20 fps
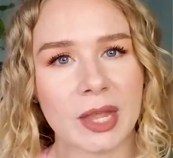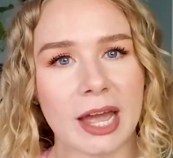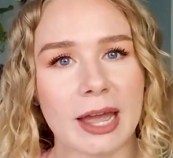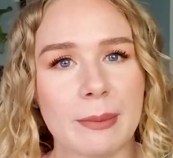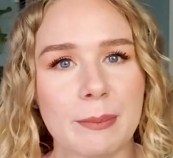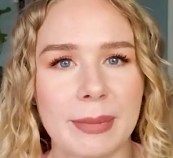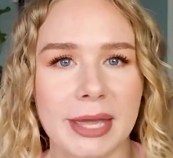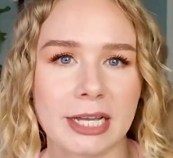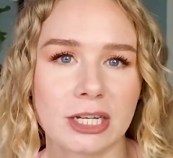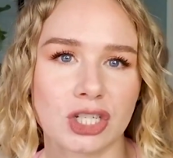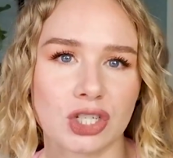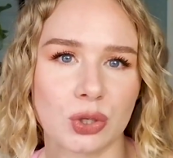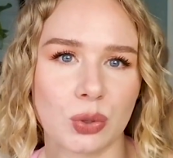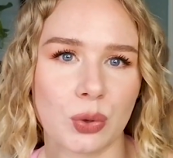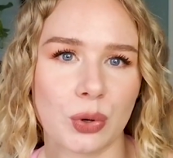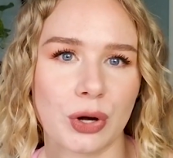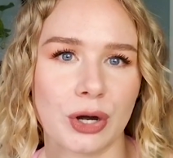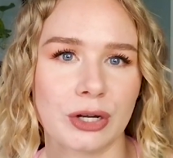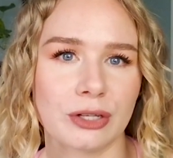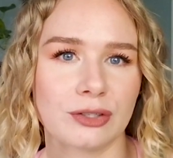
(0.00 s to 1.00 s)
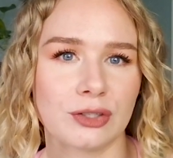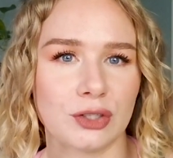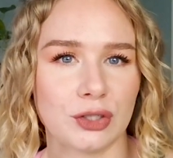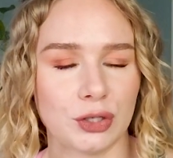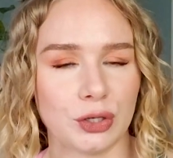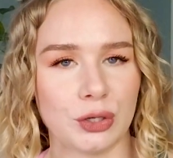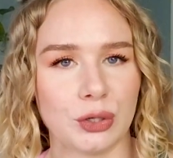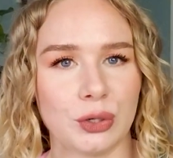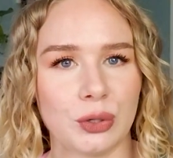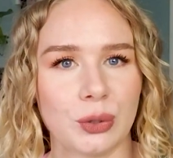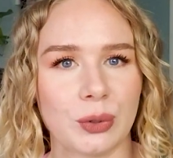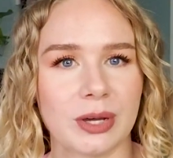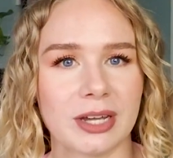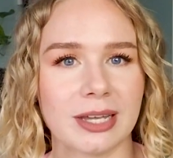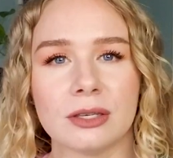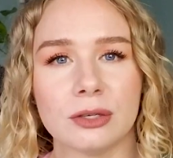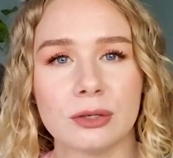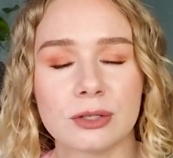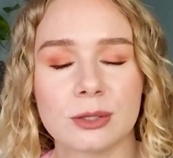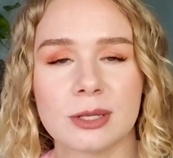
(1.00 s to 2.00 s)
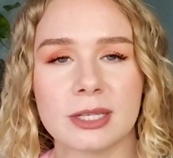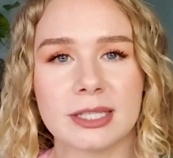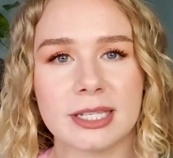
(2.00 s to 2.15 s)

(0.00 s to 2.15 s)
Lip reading: I make sure to use a